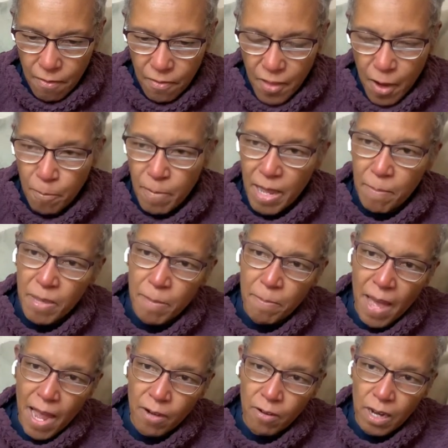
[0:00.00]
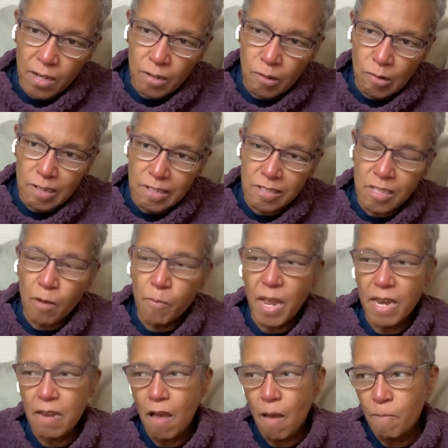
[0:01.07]
There may be background noise, there
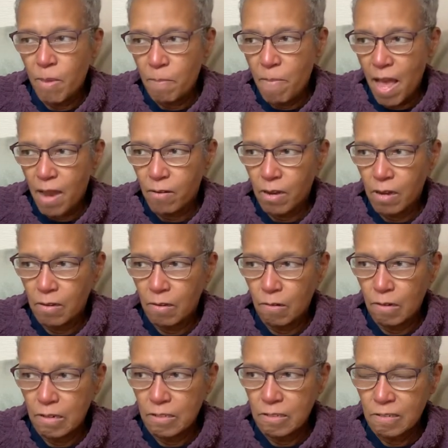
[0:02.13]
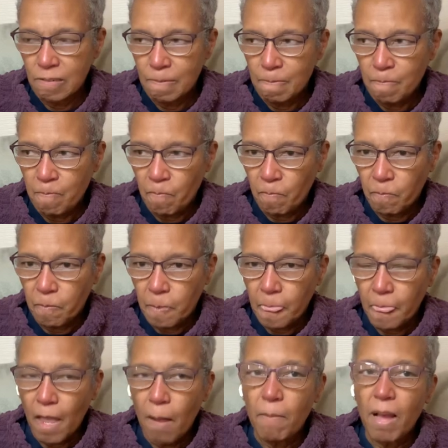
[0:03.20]
may not be background noise.
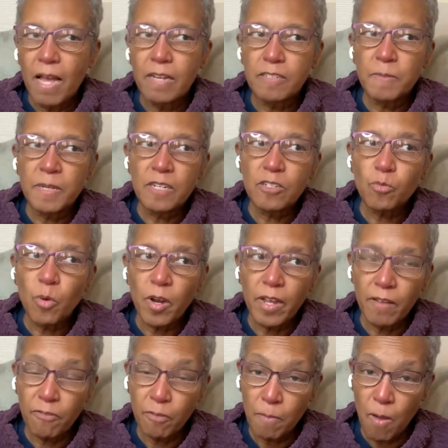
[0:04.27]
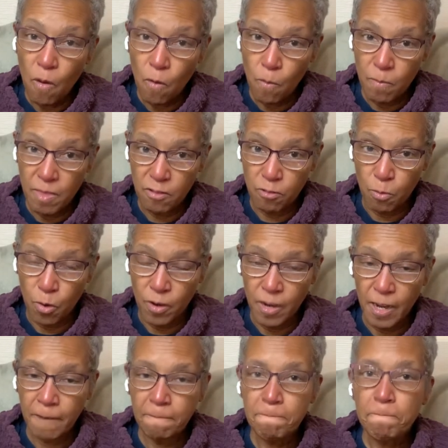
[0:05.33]
My husband is working from home this
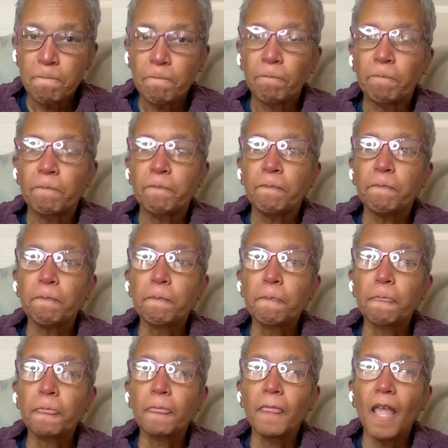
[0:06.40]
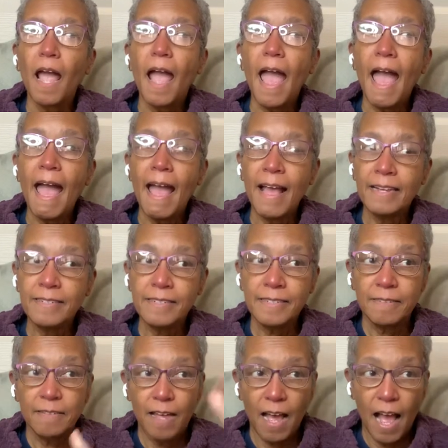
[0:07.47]
morning. And
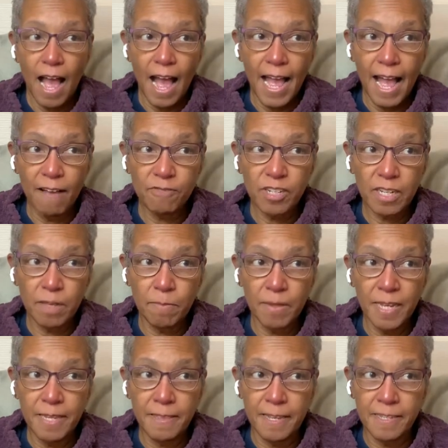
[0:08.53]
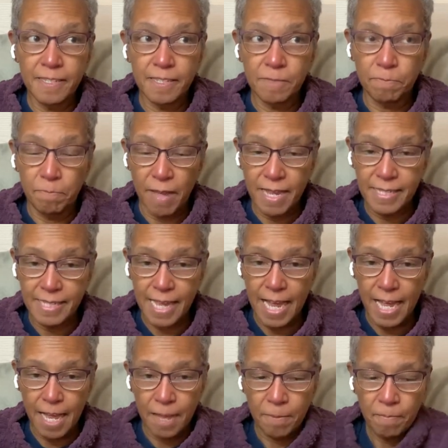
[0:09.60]
I have to complete this by
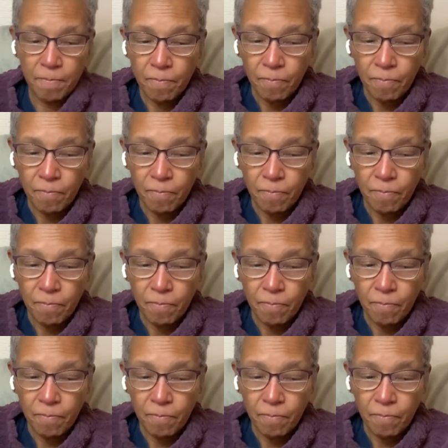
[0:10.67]
saying